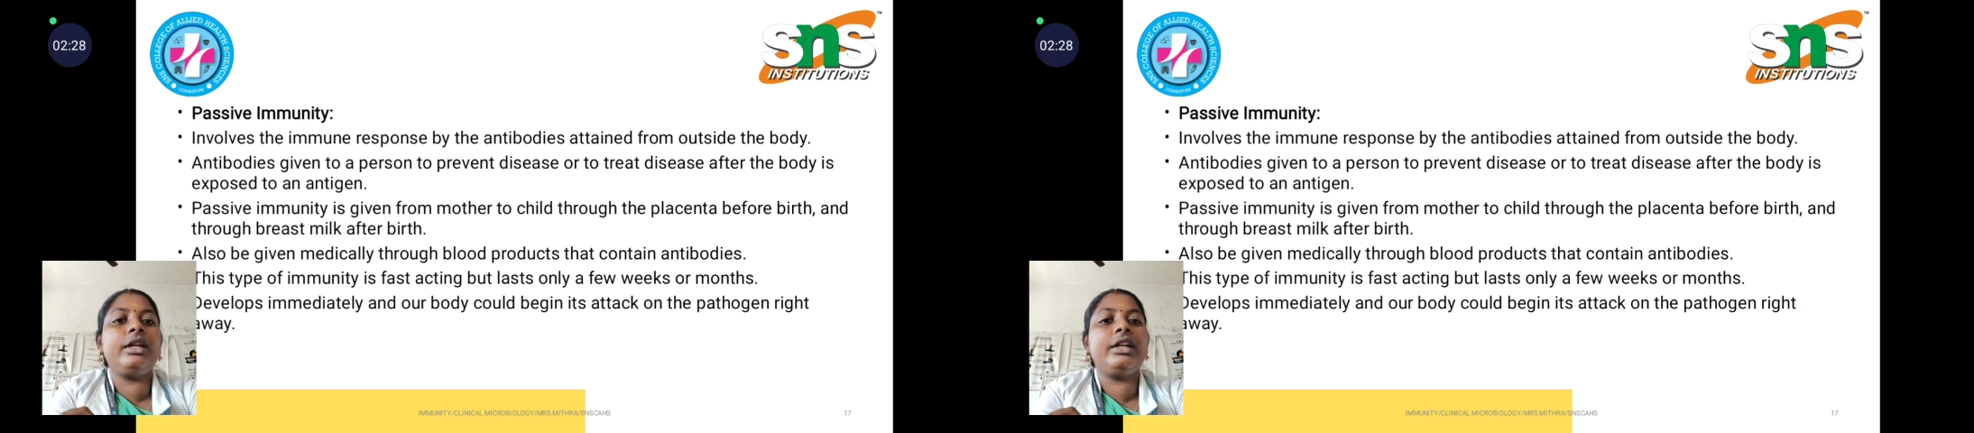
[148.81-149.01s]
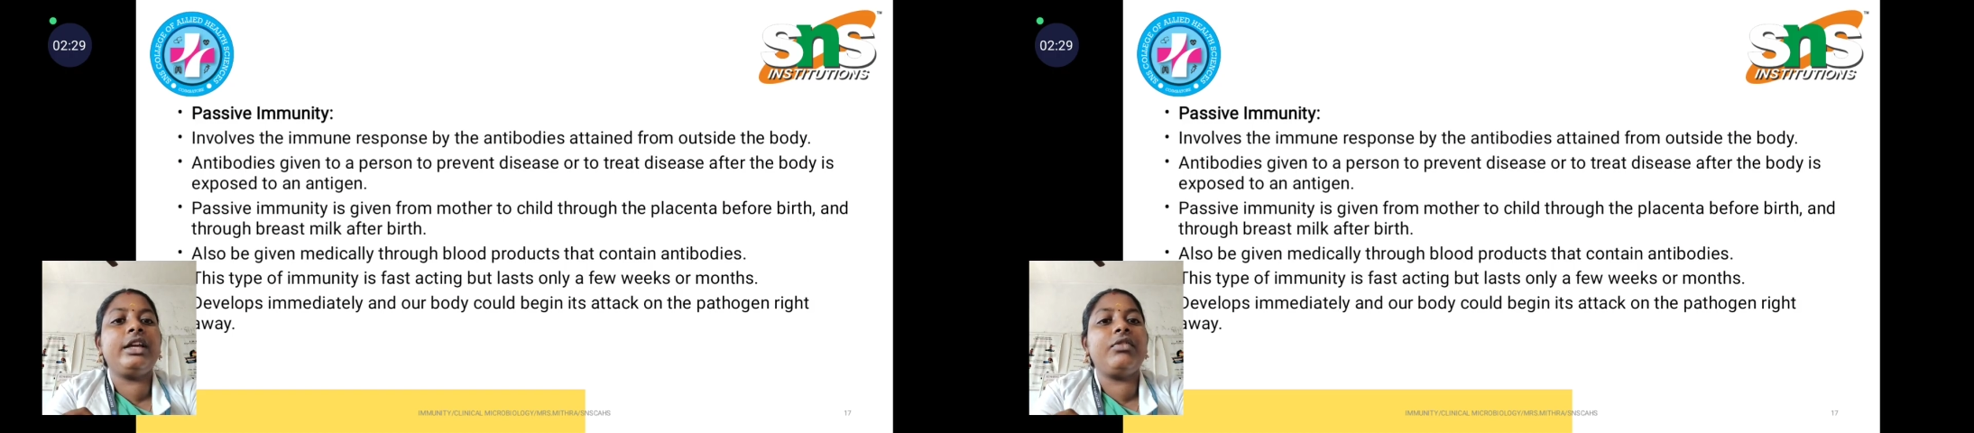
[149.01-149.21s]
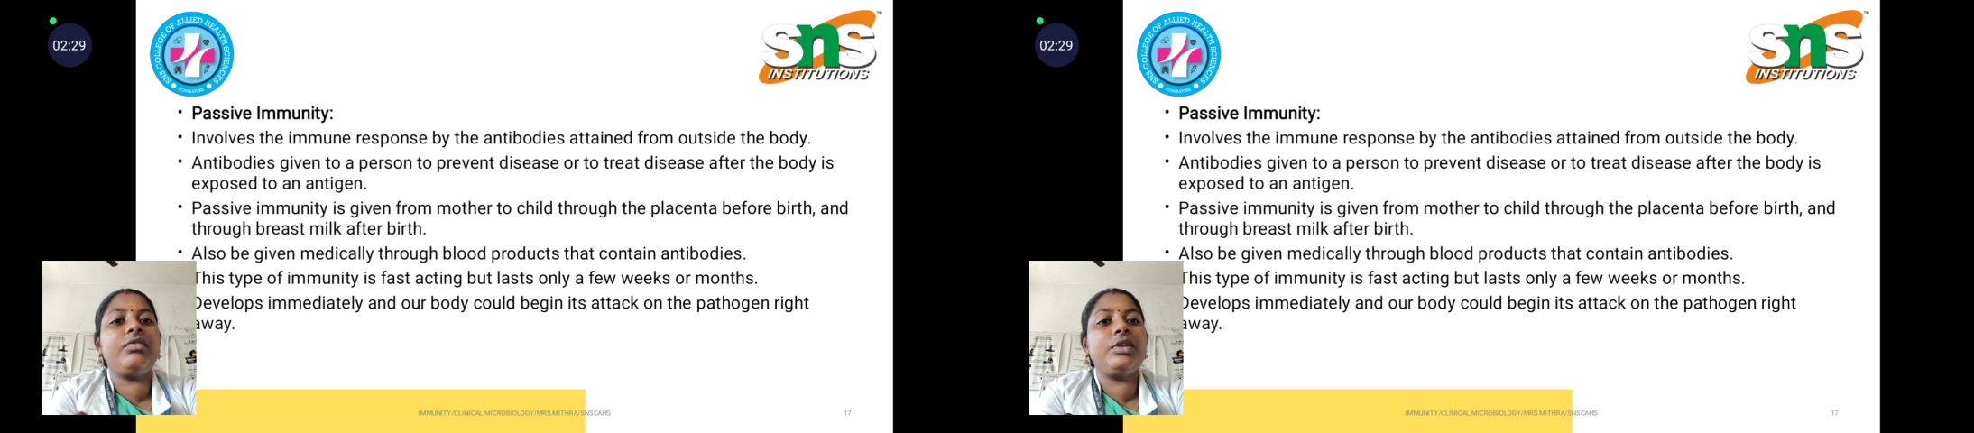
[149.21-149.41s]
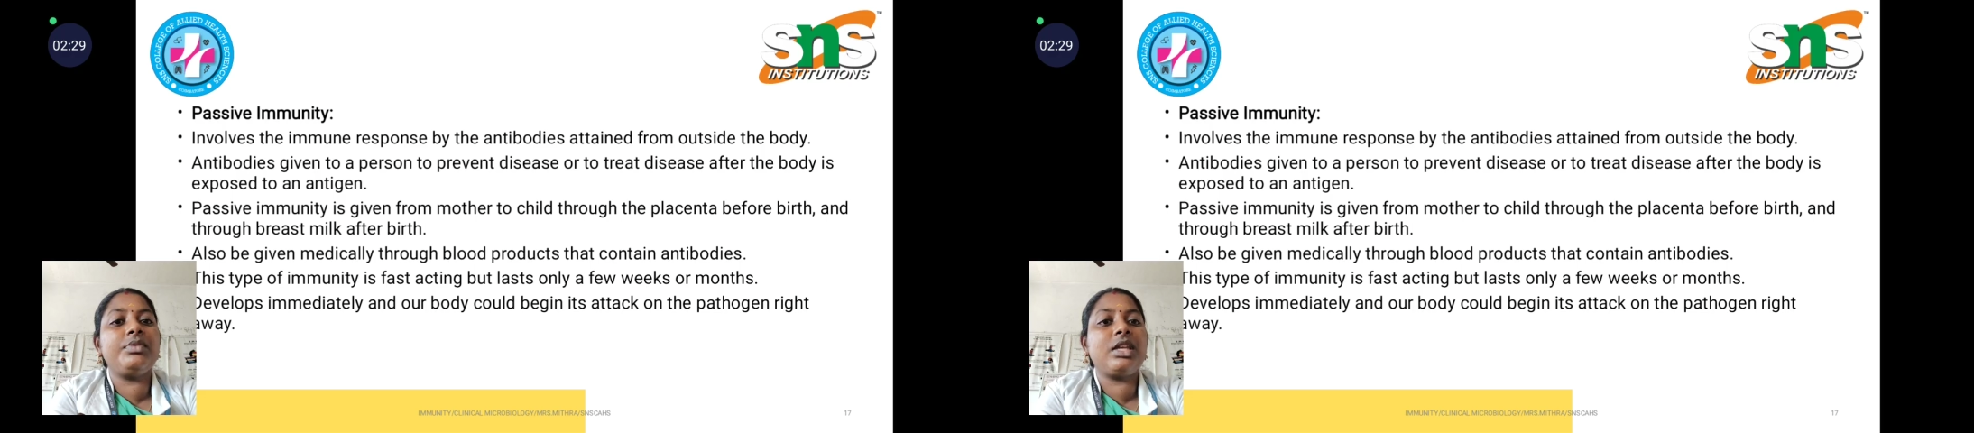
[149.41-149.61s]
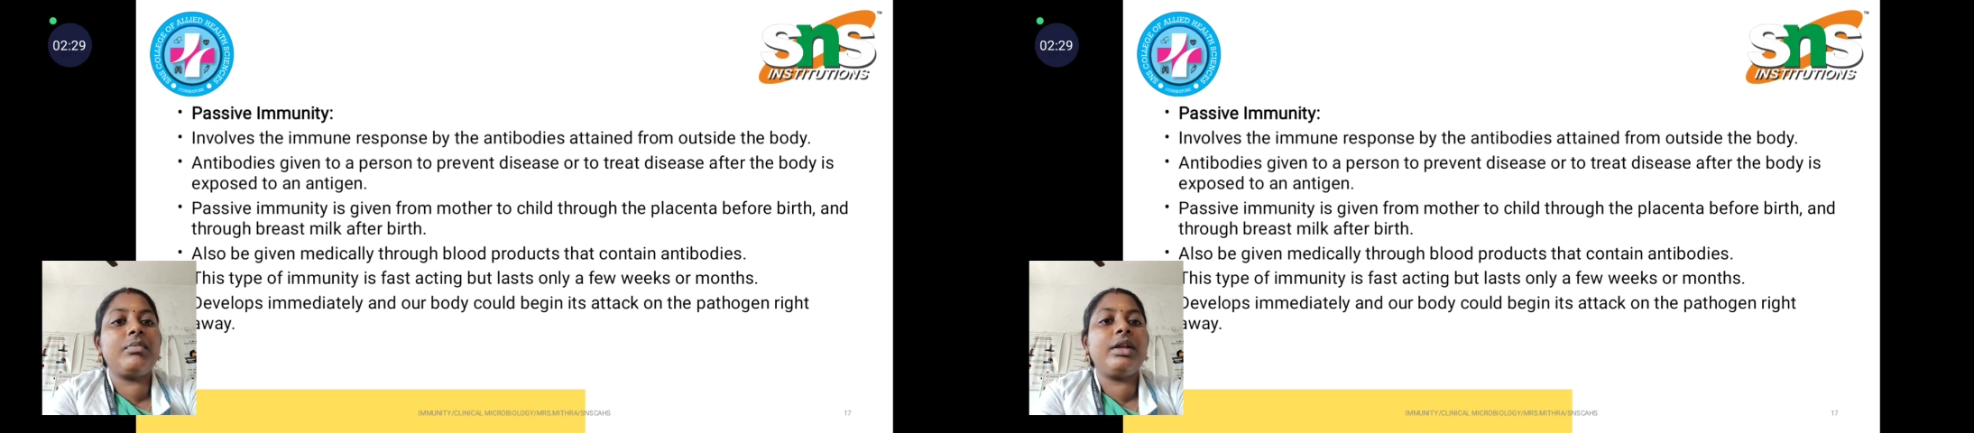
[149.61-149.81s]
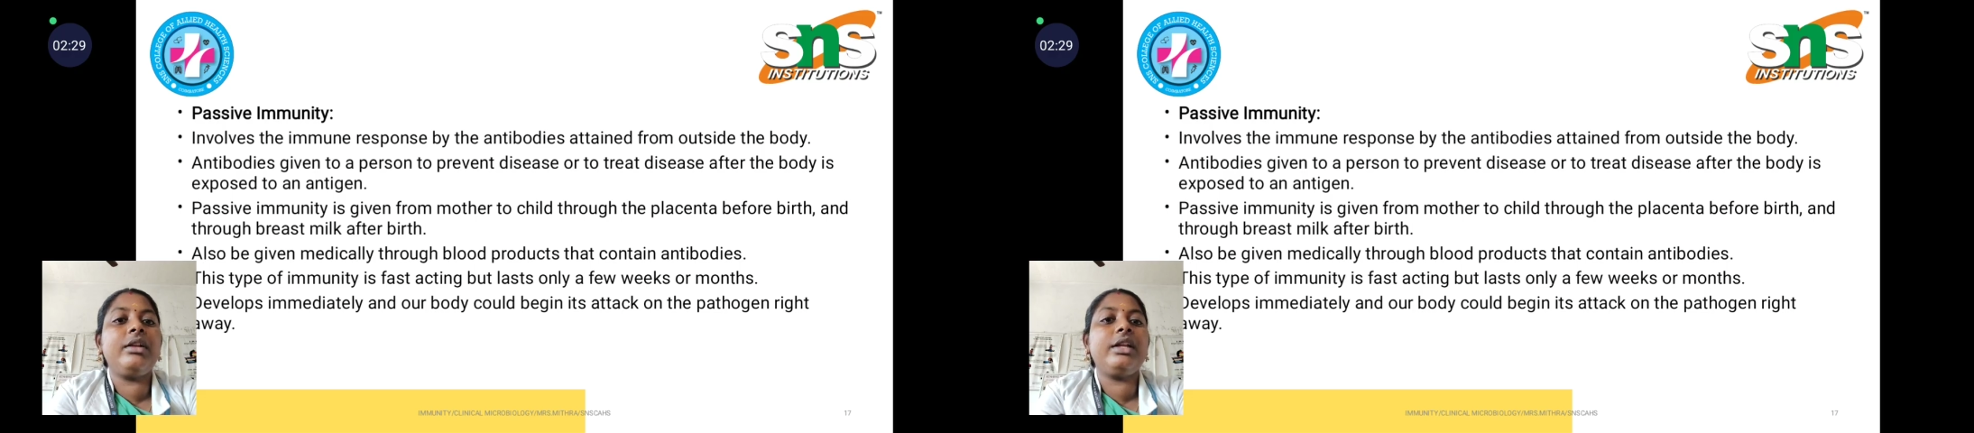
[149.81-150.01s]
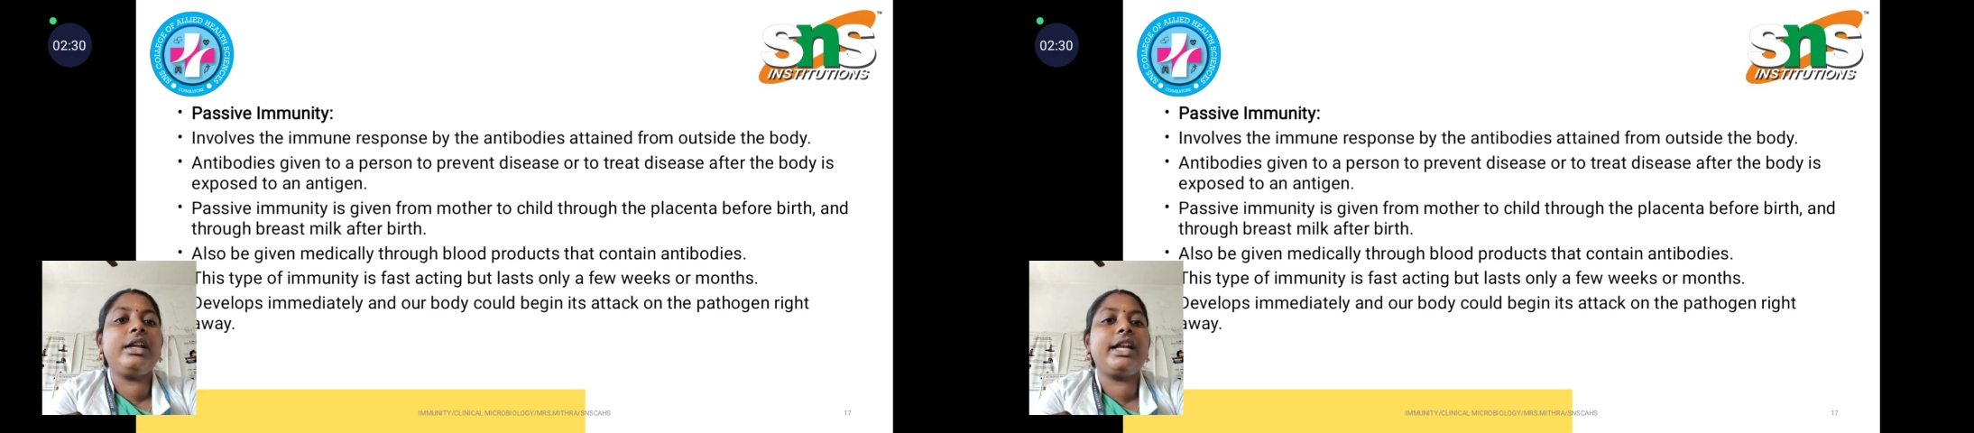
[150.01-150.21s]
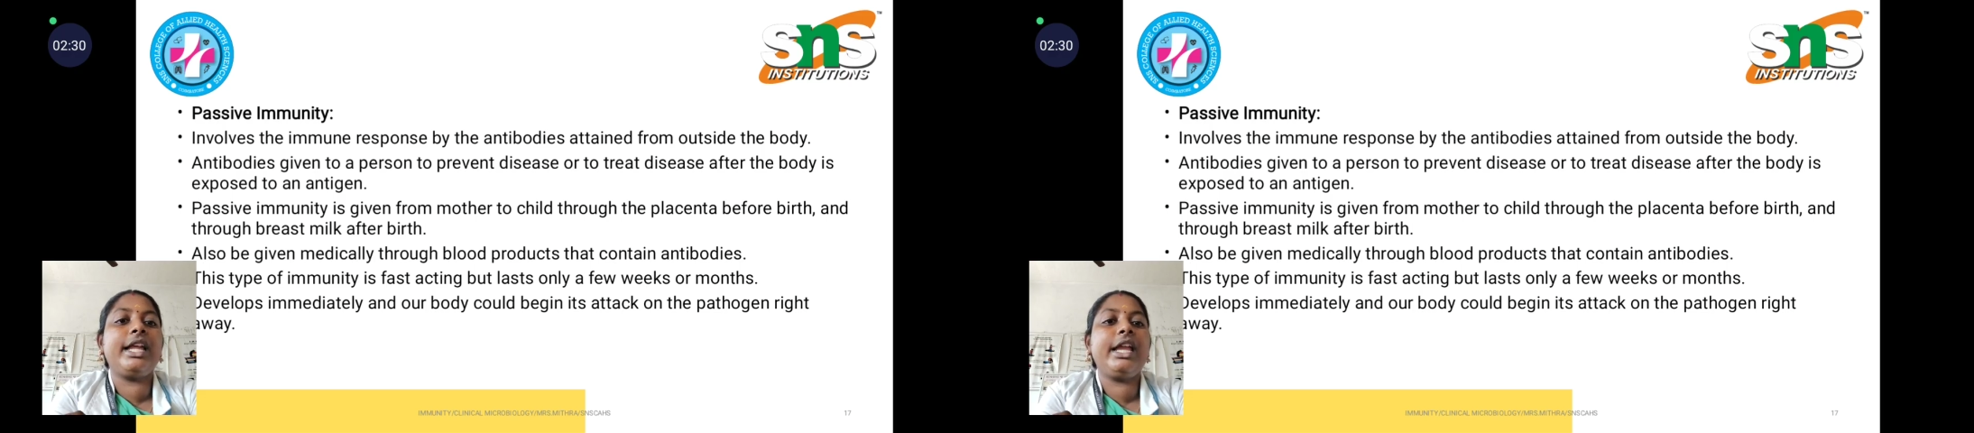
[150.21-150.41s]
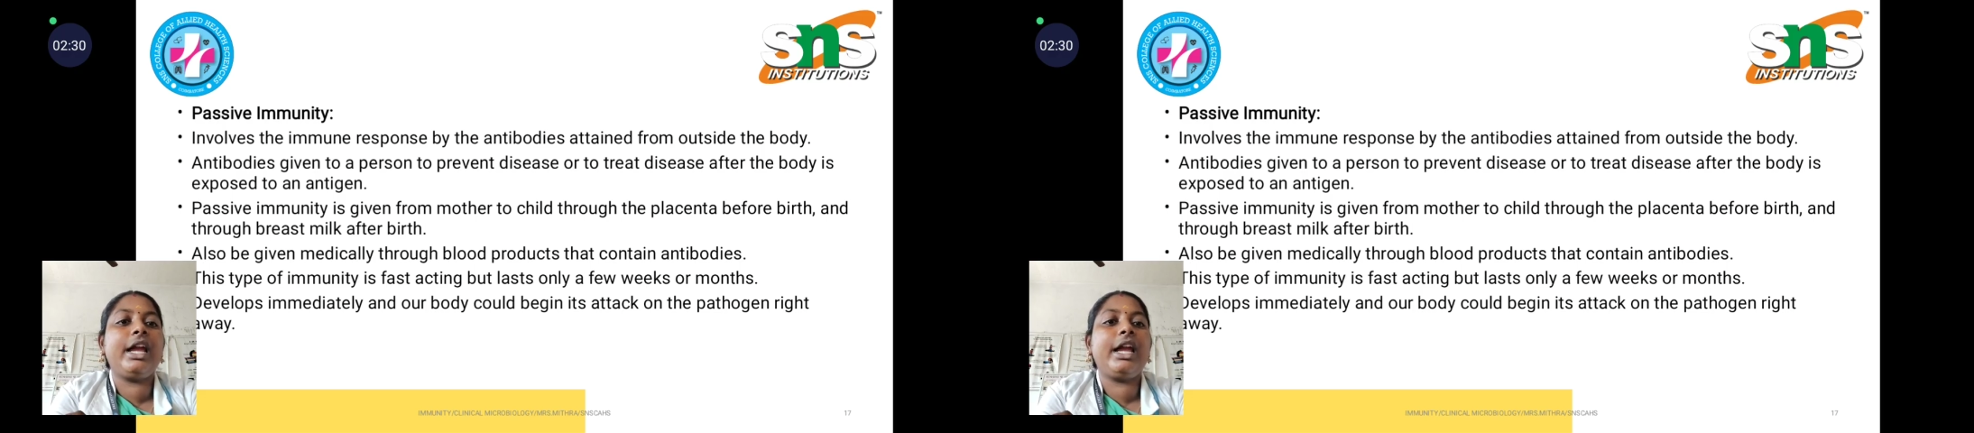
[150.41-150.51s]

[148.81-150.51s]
it develops immediately,